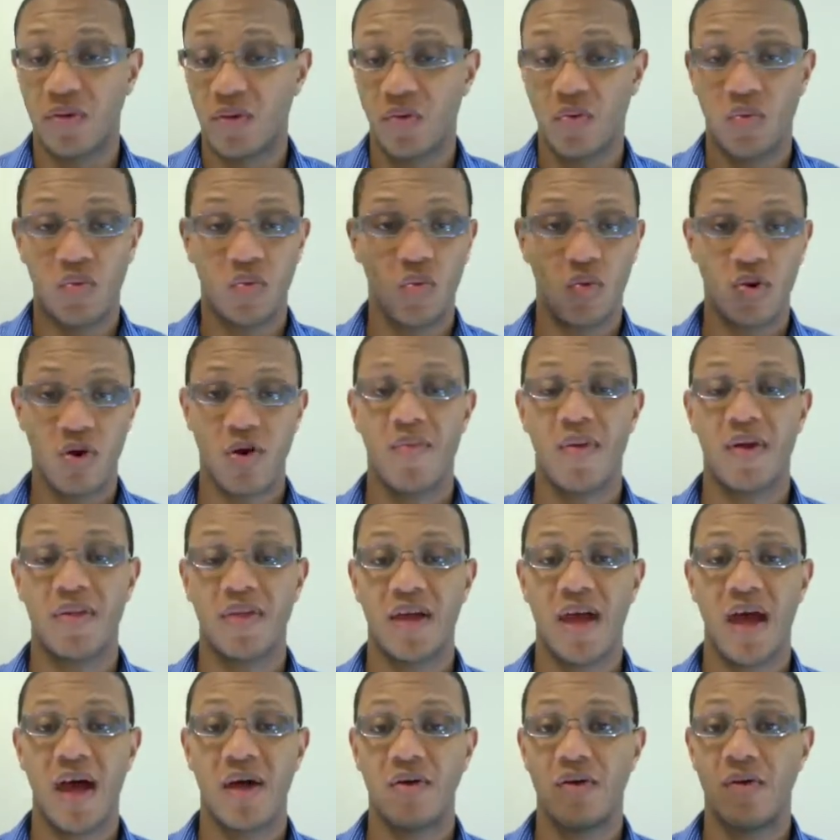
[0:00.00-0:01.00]
Don't worry about
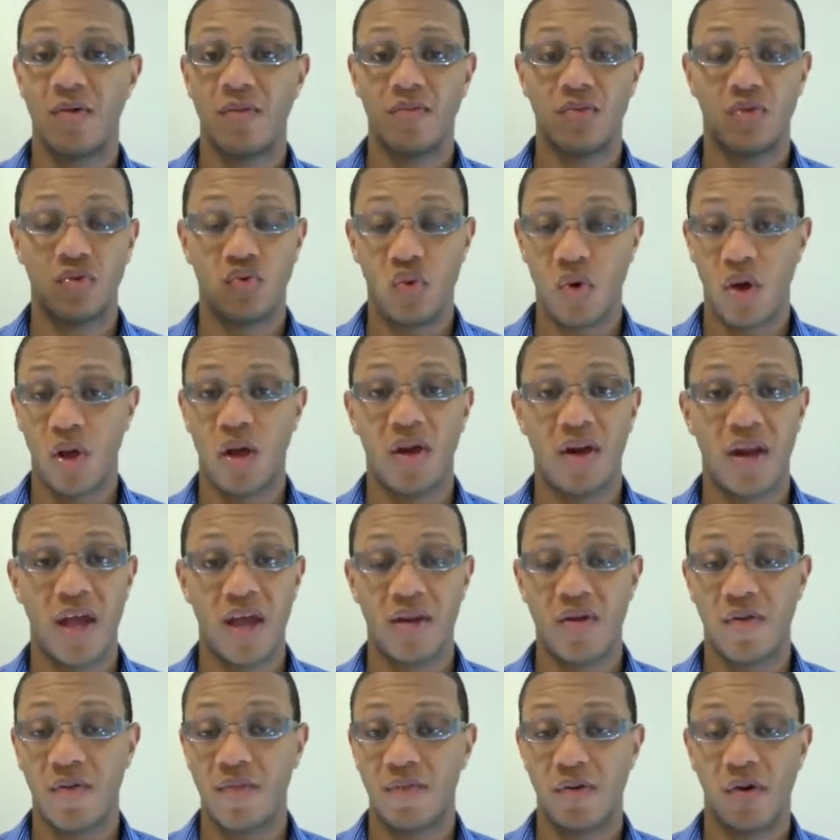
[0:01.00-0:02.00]
the how. Don't dwell on
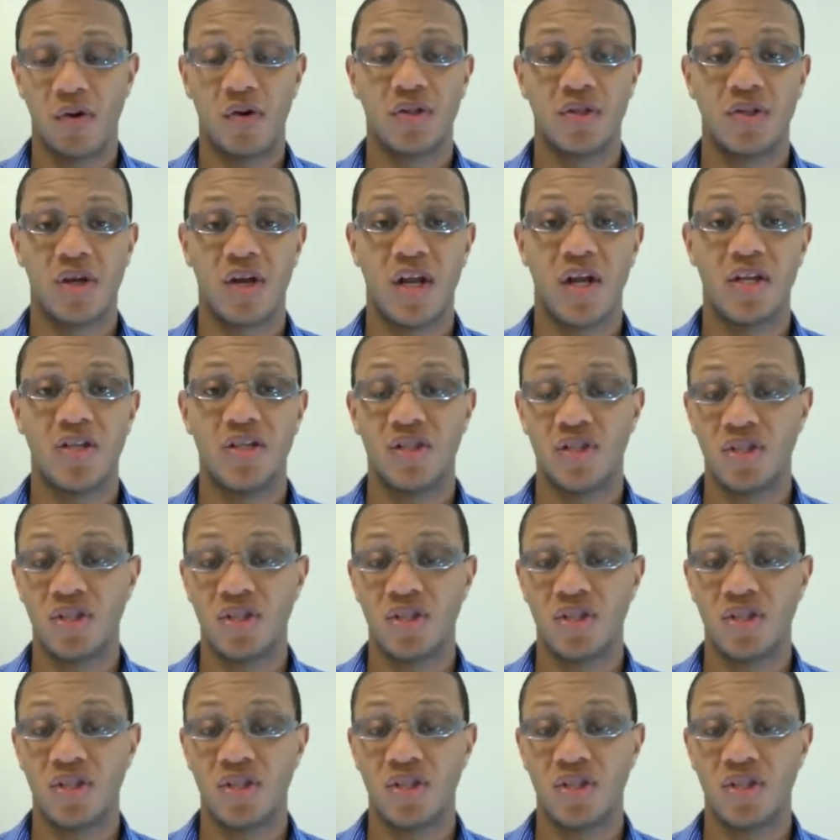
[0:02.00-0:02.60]
that. Don't focus on that.